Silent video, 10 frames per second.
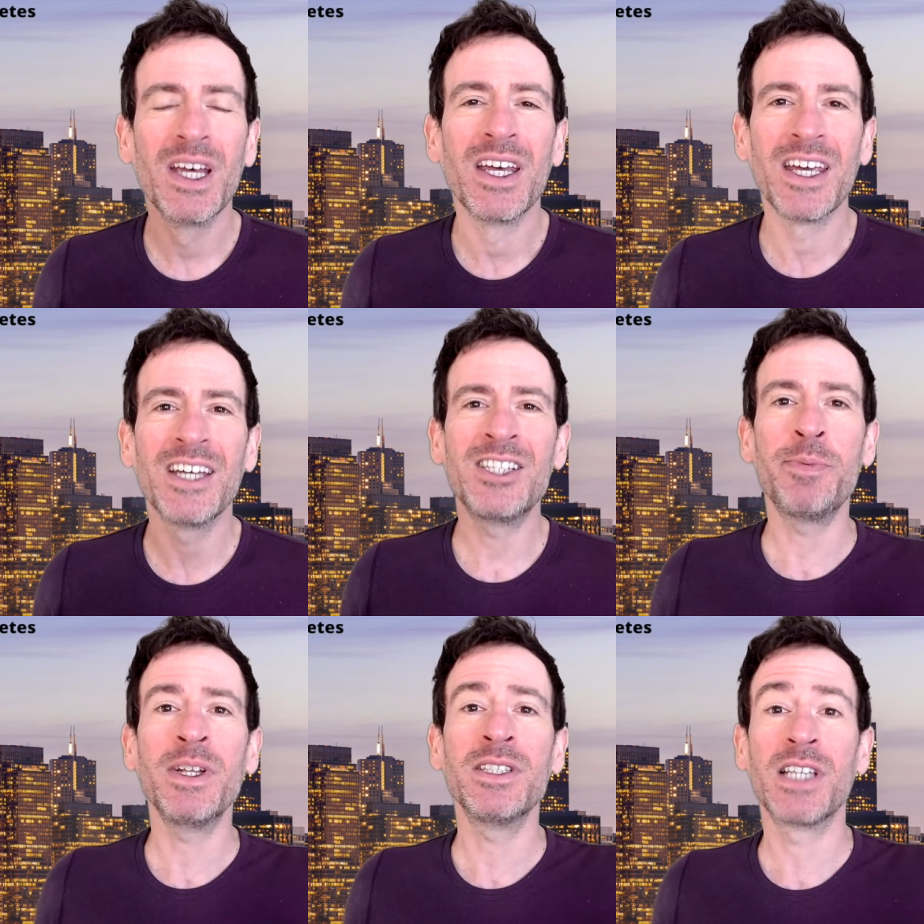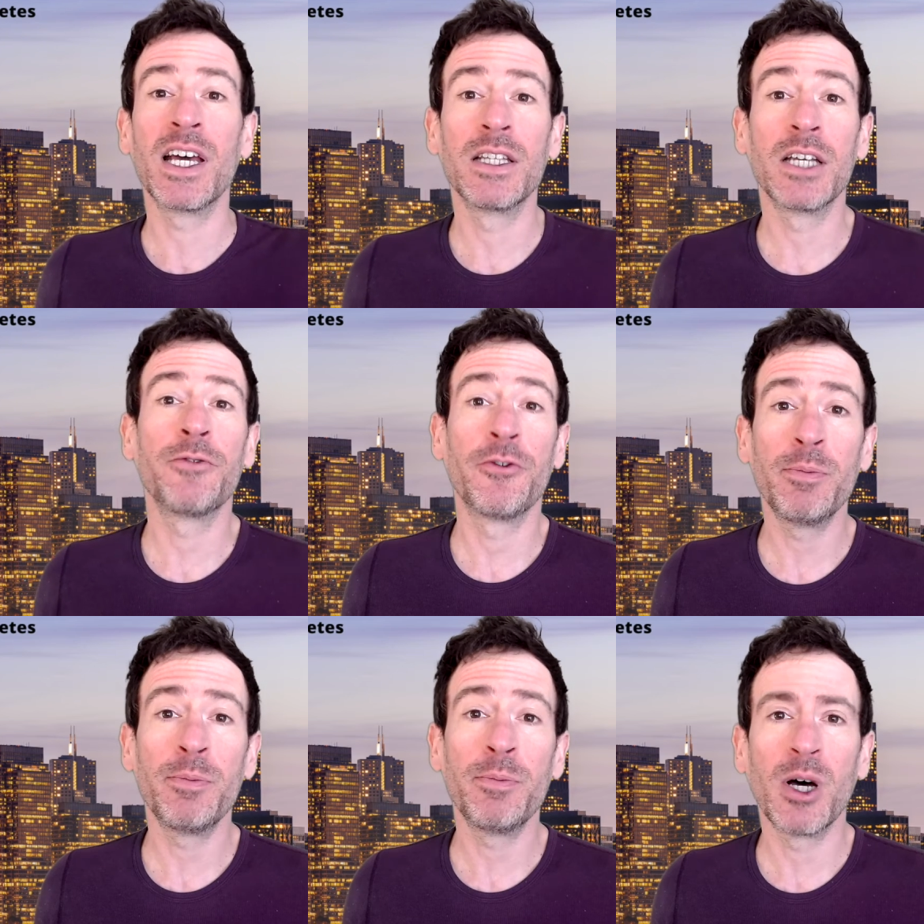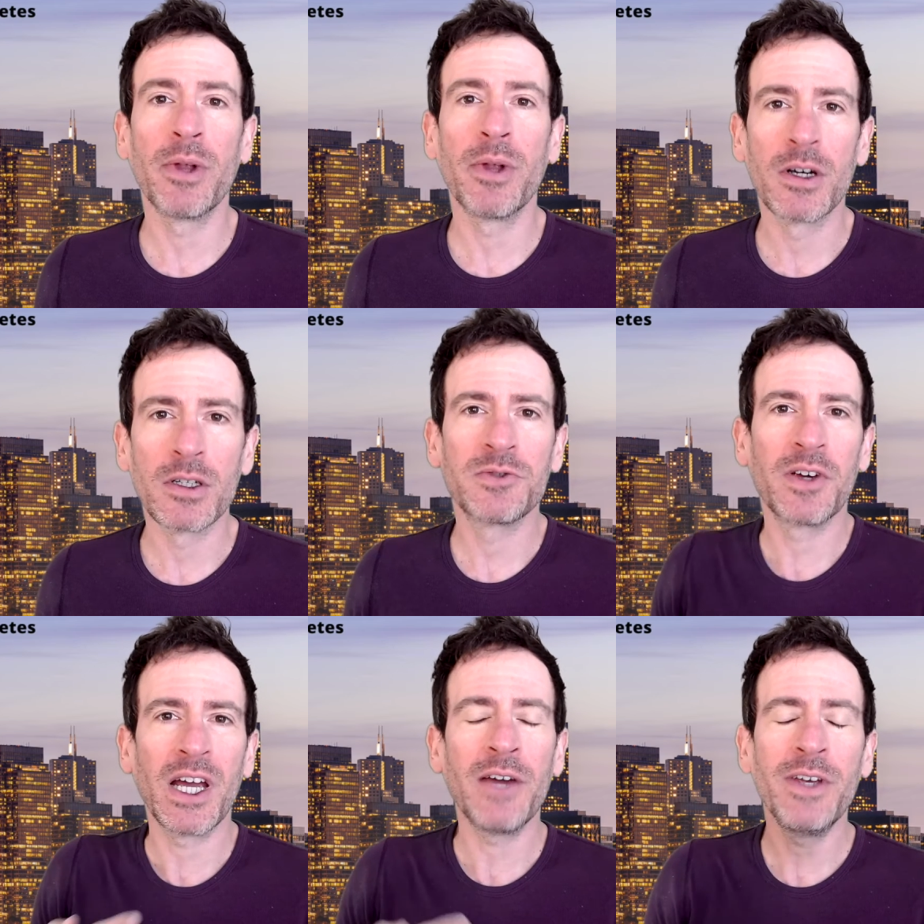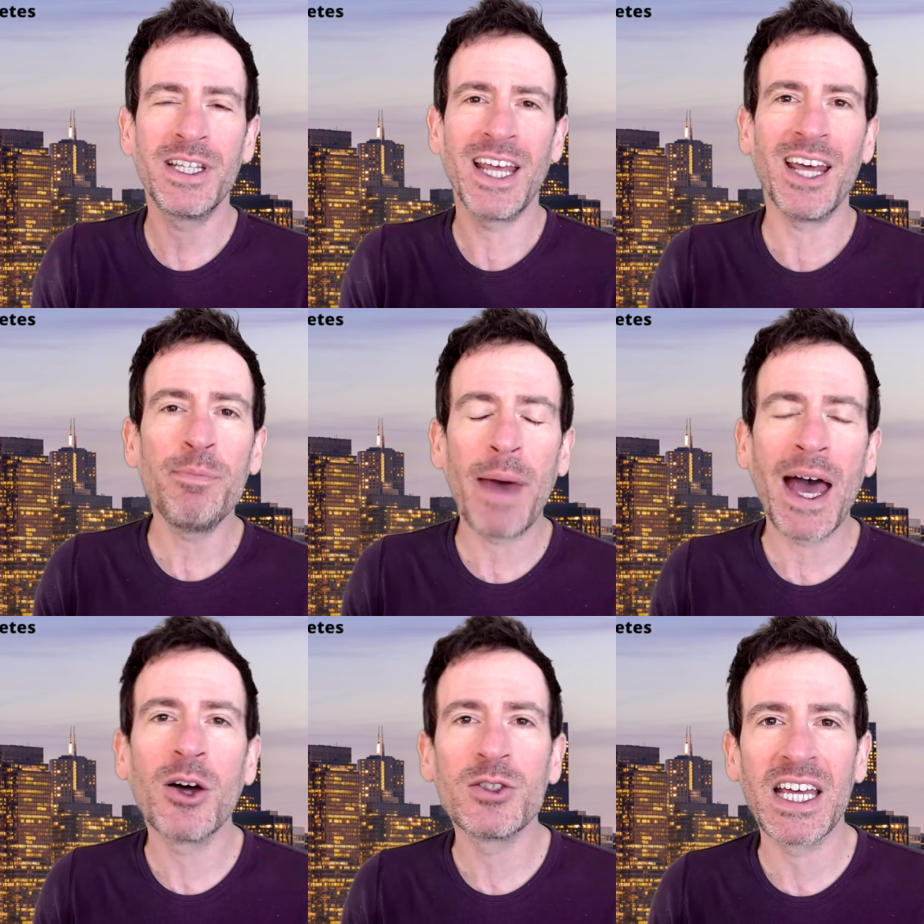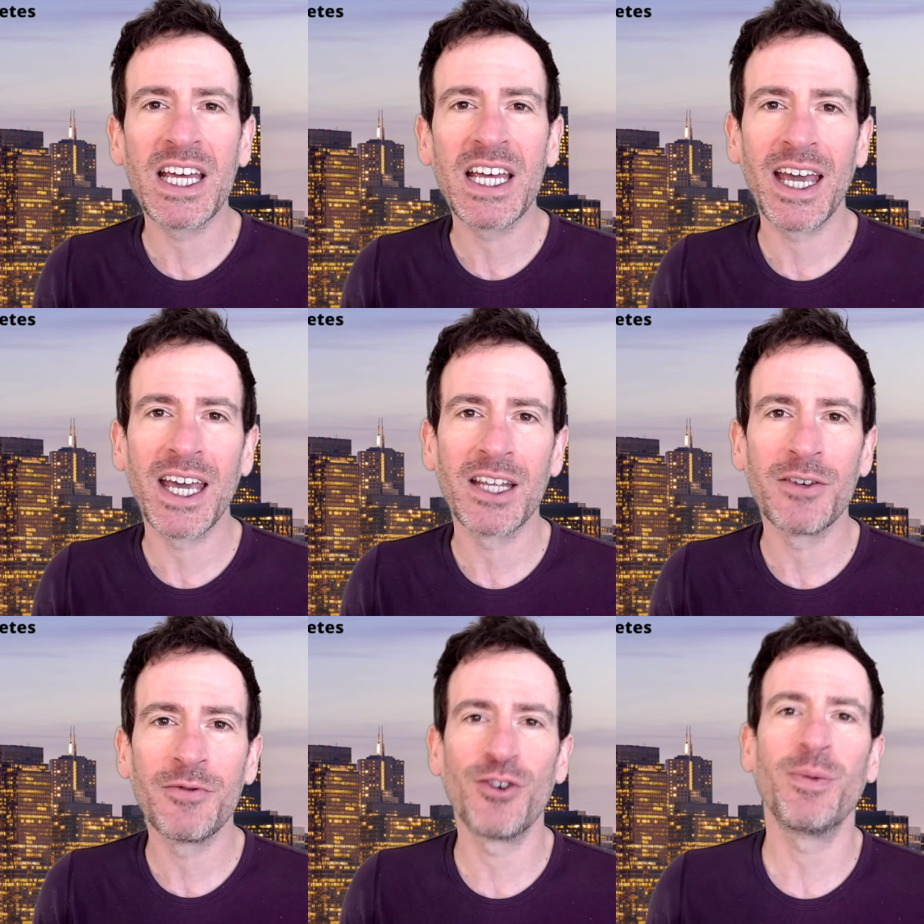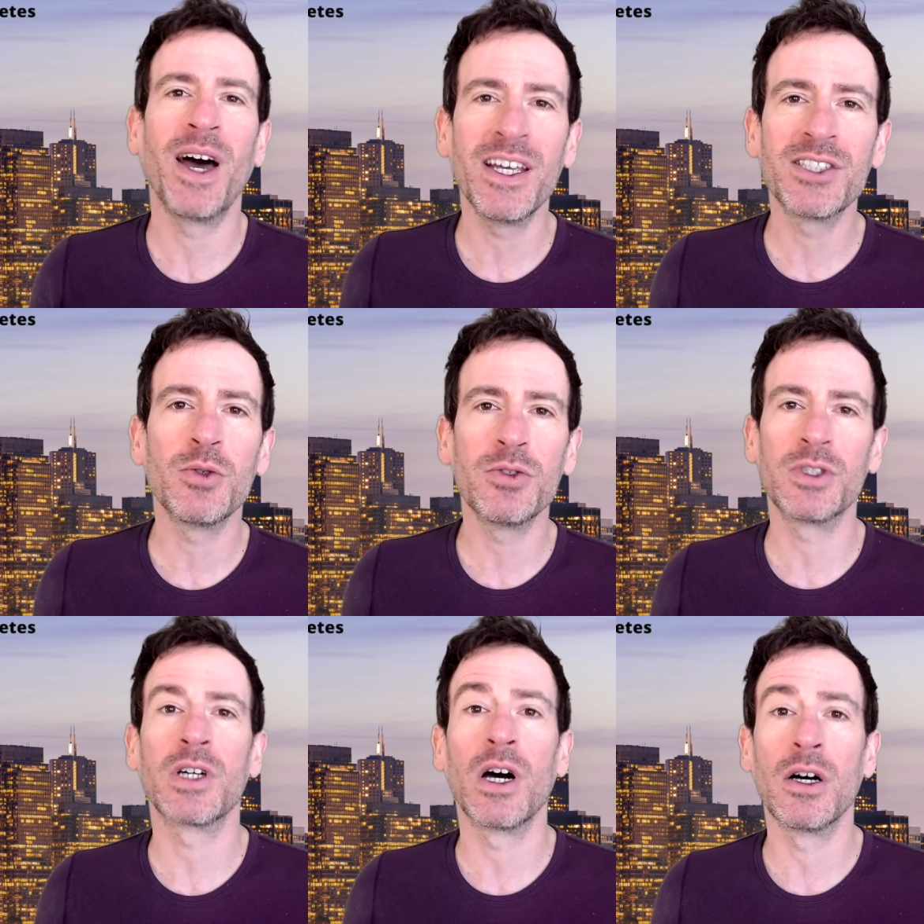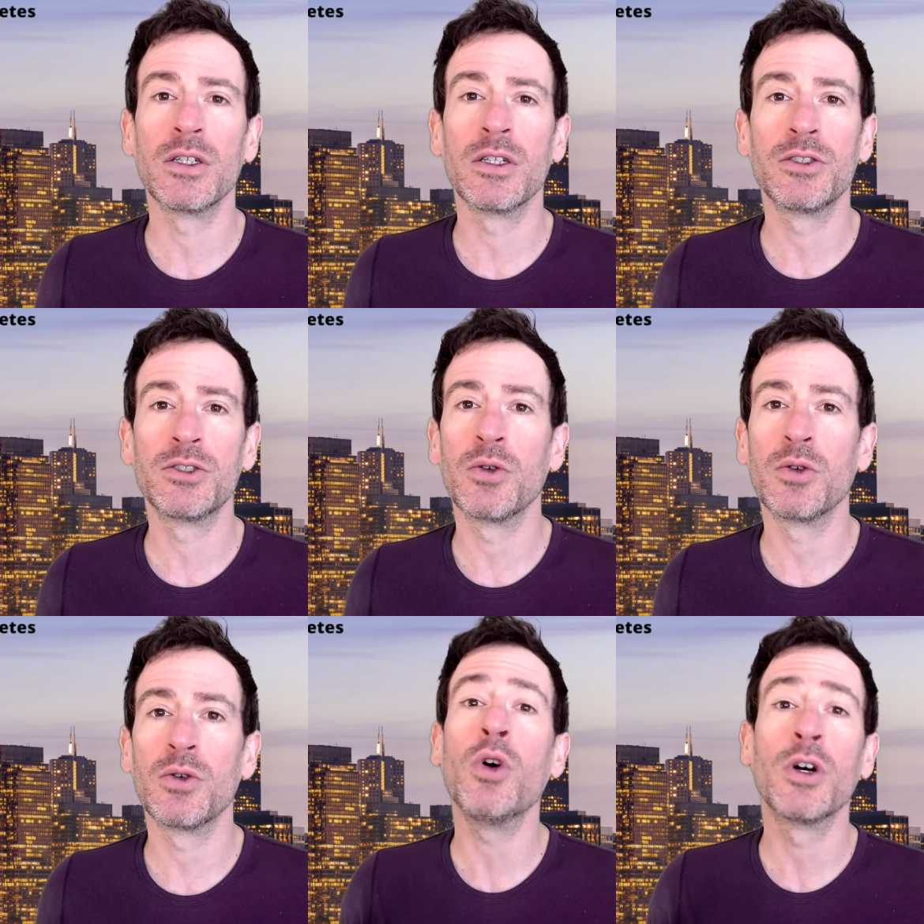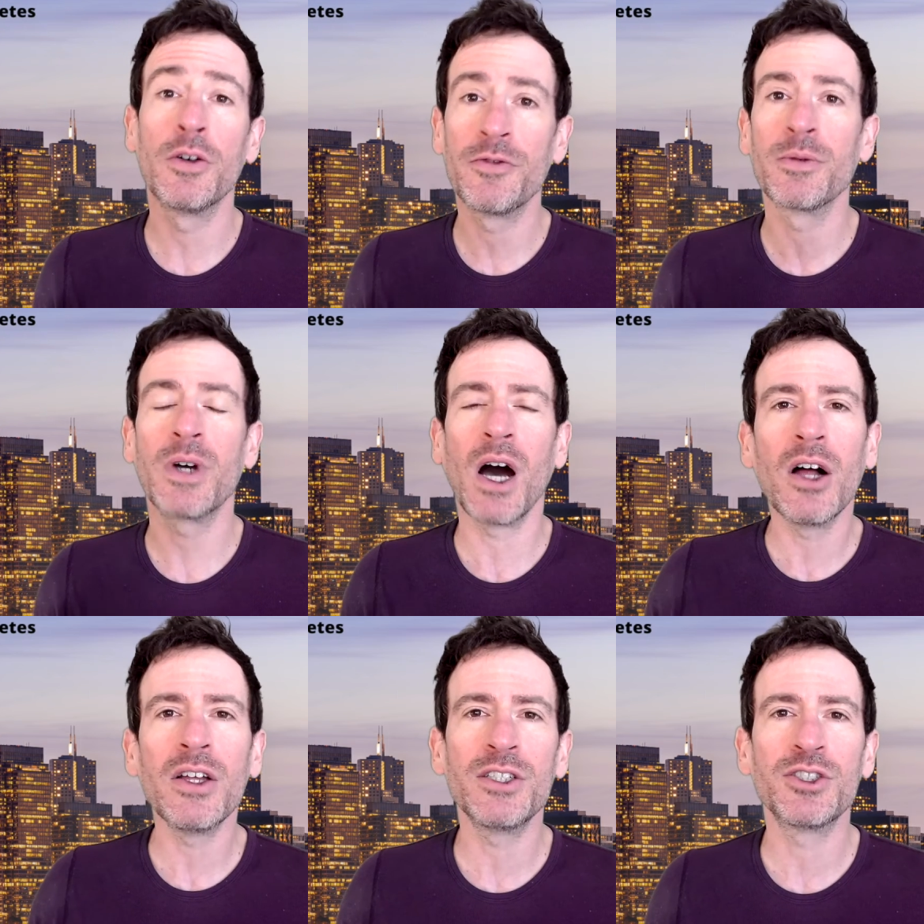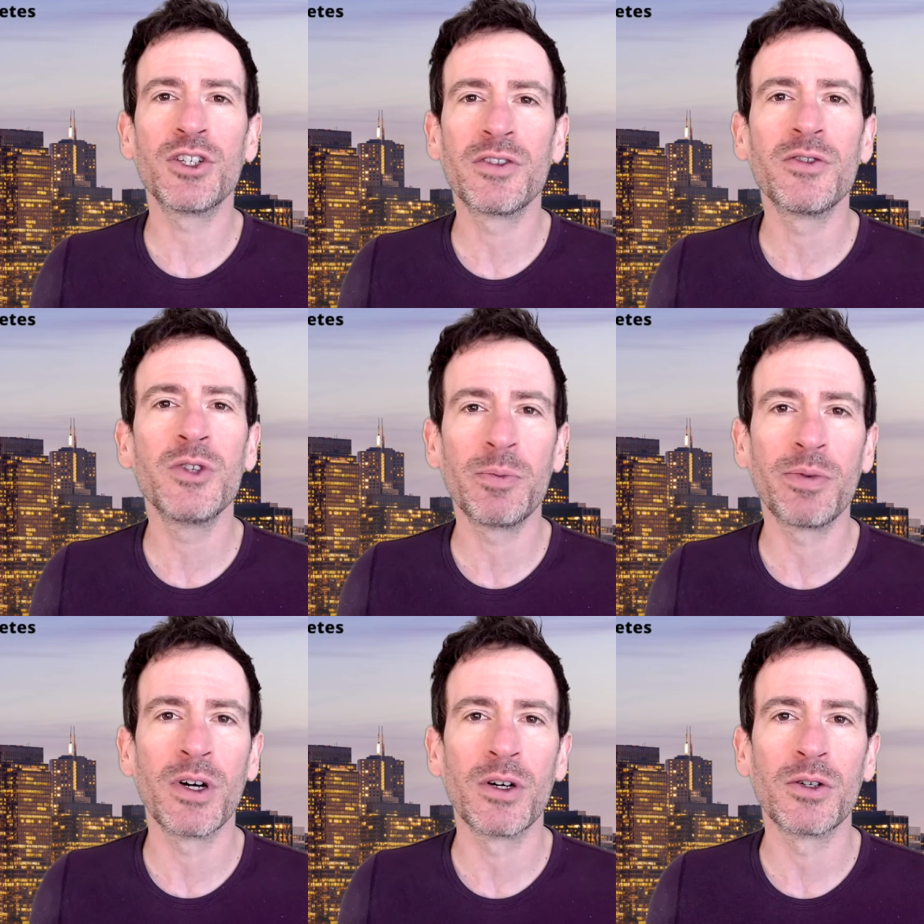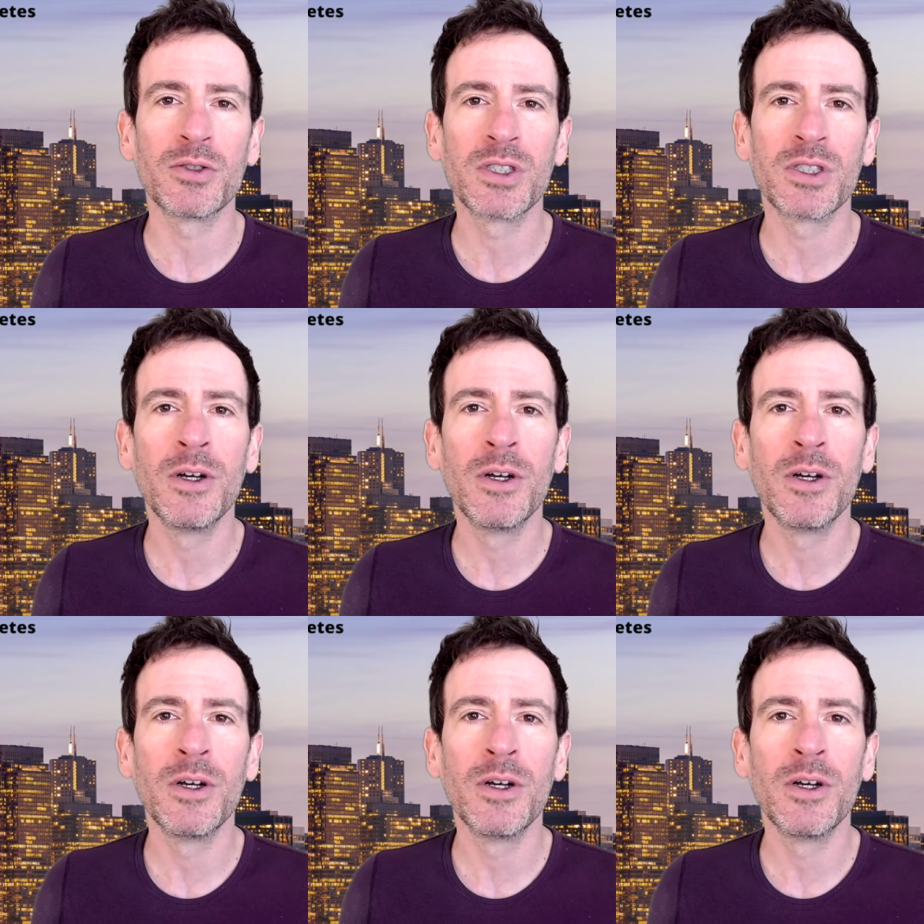It's been said that for football players, for every 10 pounds they gain from high school to college, or from college through the pros,